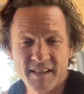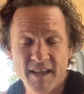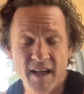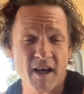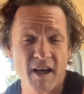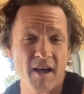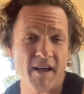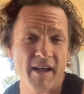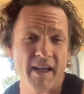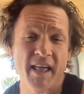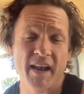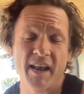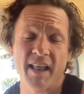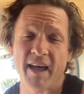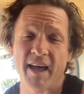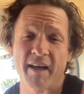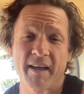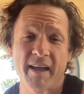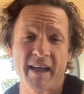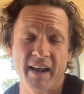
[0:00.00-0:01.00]
Uh,
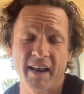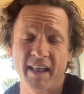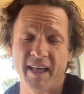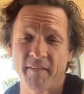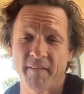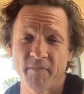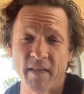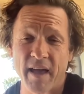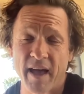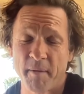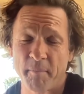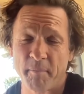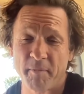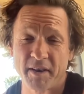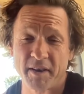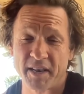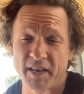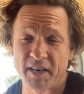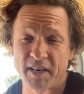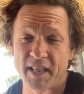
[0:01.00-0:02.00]
Ella, Ella. Um,
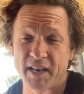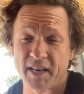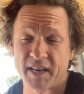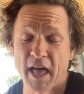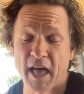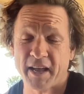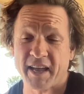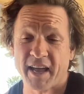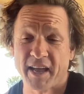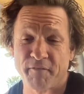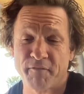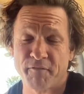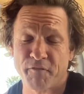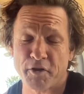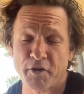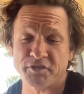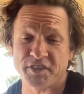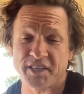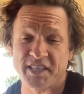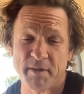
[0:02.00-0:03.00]
okay,
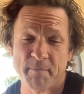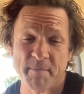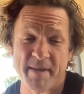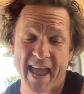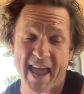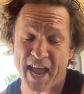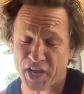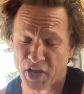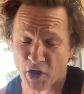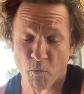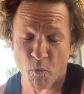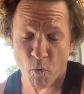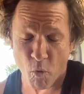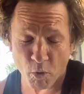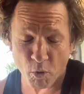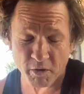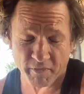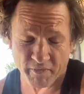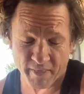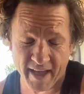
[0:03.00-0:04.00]
firstly, let me echo
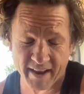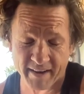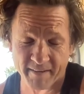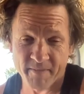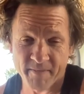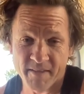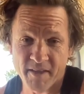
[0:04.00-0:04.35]
all of that.